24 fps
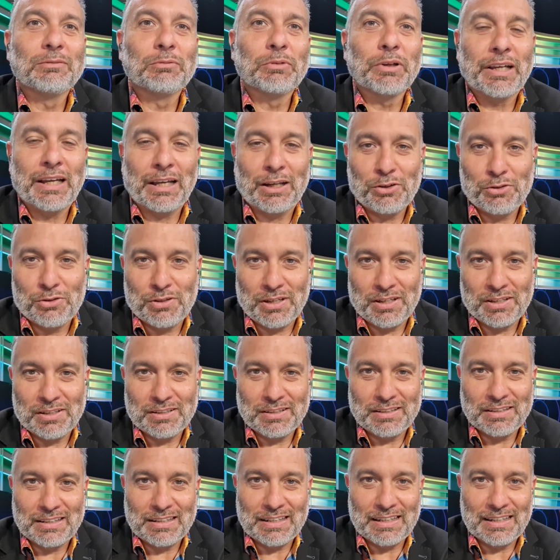we cannot
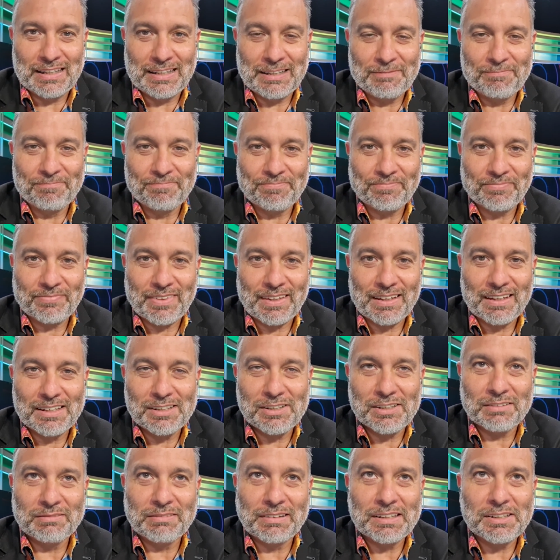turn the
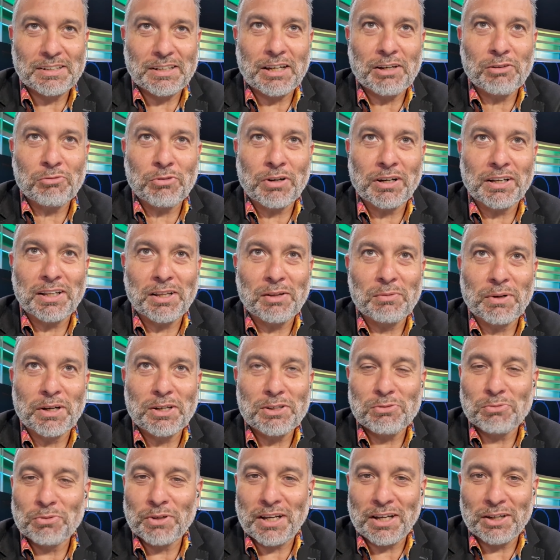it's, it's getting ready, Albert,
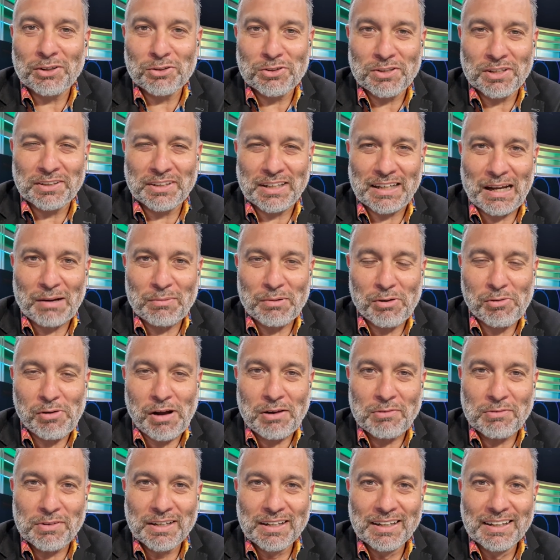so we cannot turn the camera
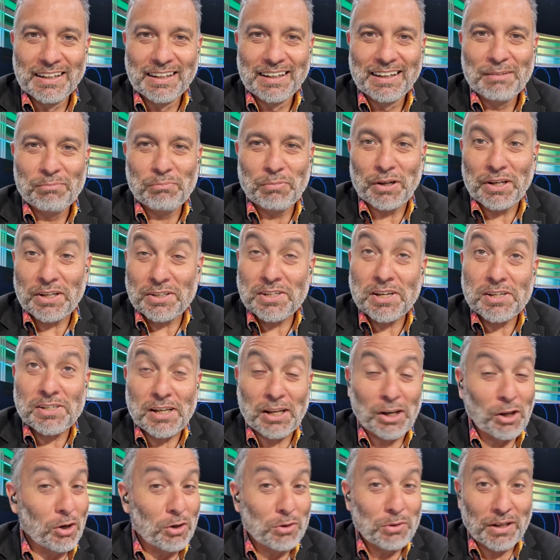around. But he says
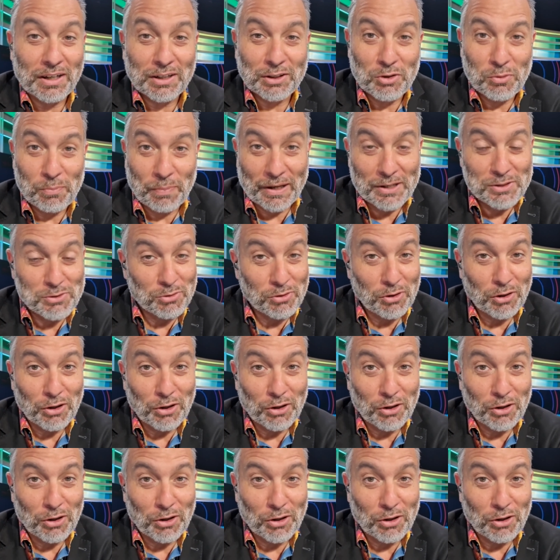hello and goodbye to